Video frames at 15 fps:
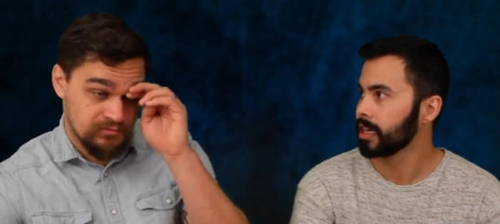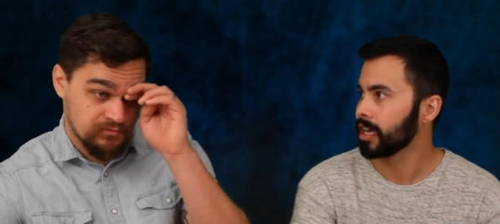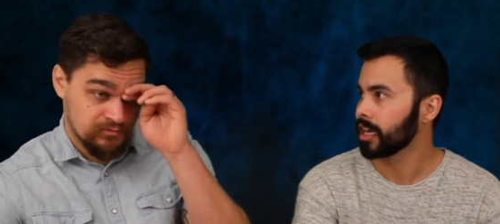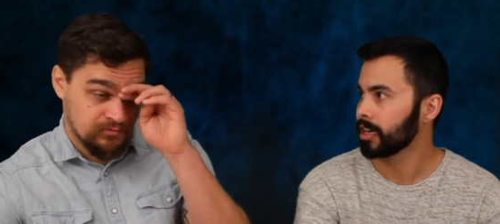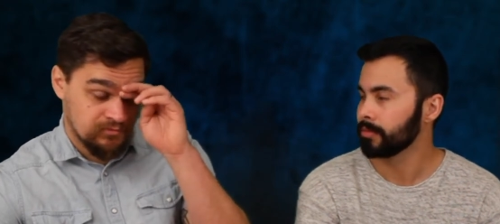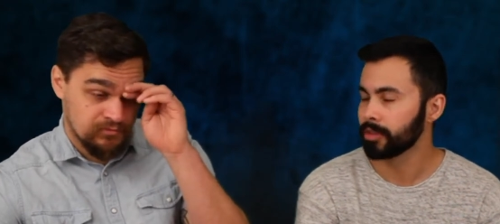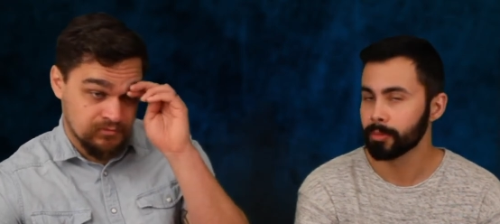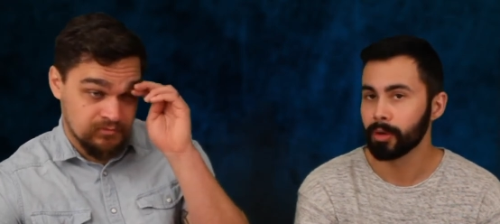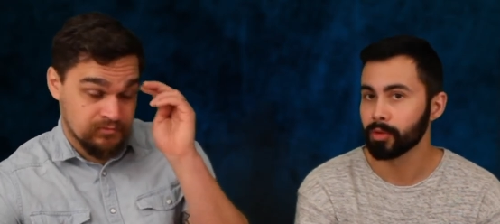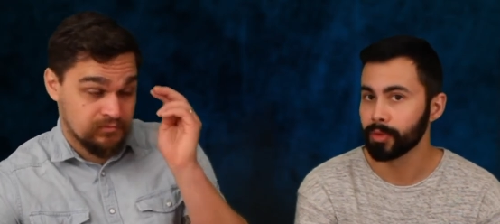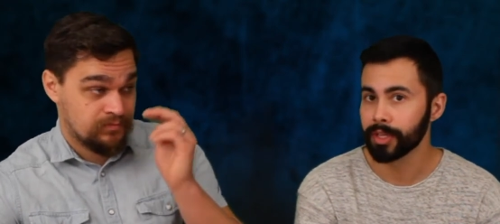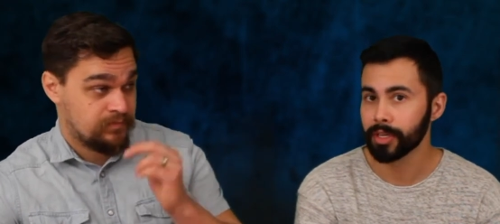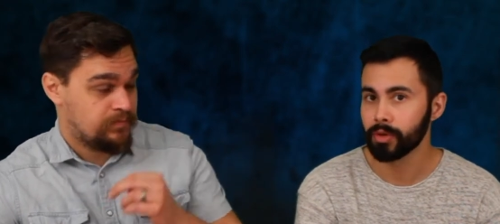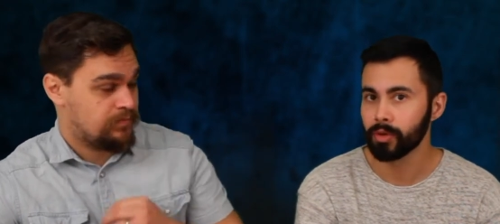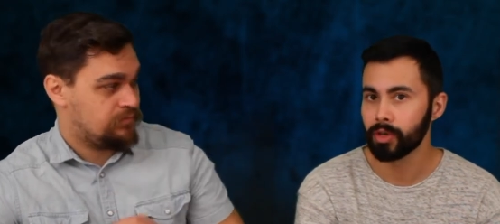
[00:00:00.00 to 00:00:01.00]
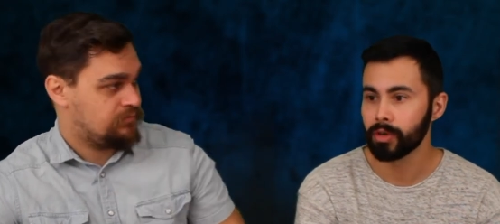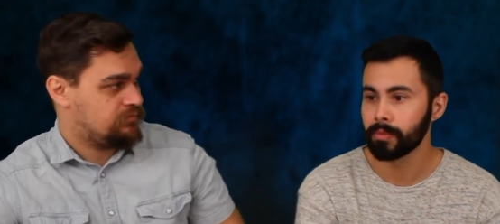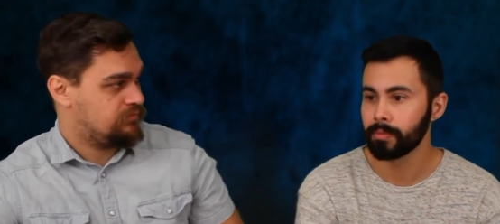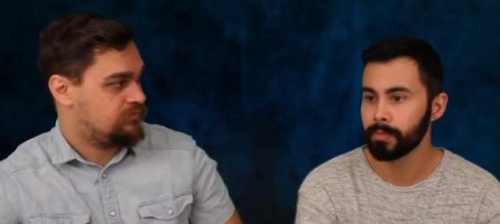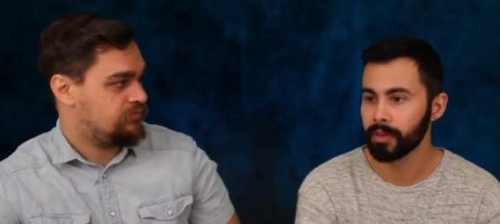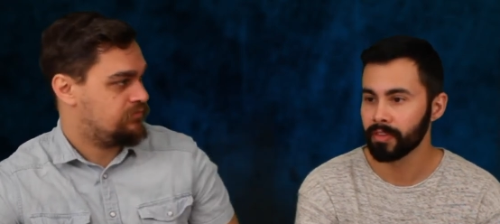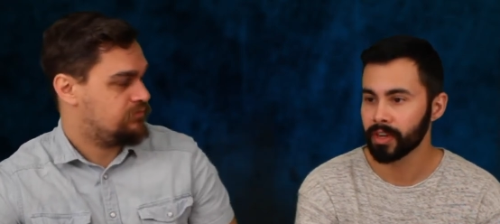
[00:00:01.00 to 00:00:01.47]
Speaker 1: Um, they're both really cool.
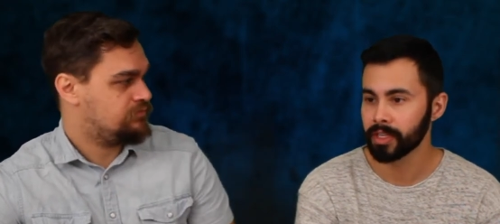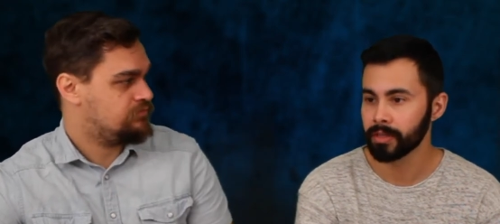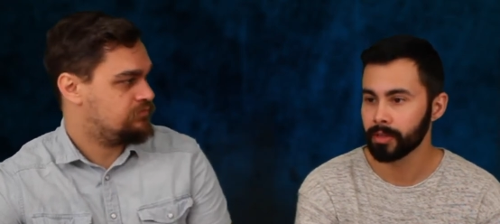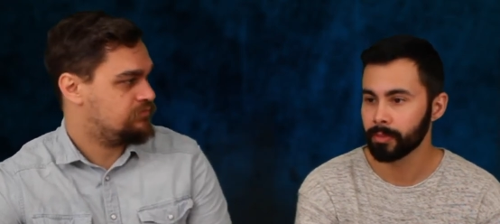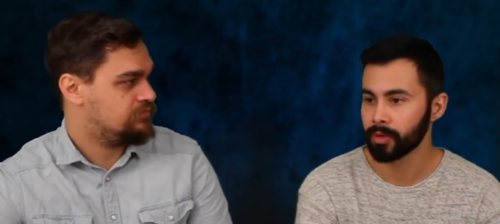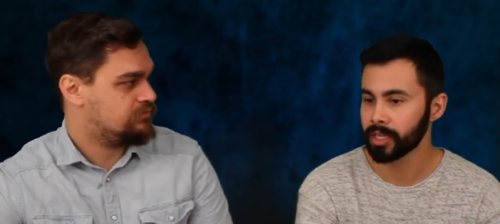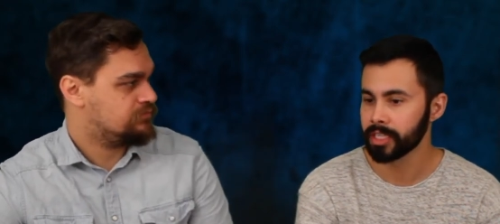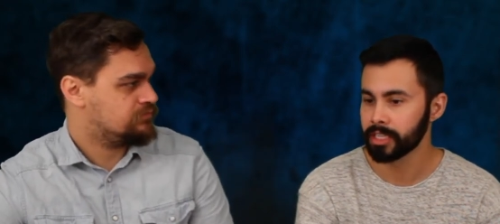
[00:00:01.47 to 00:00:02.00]
They're very they're pretty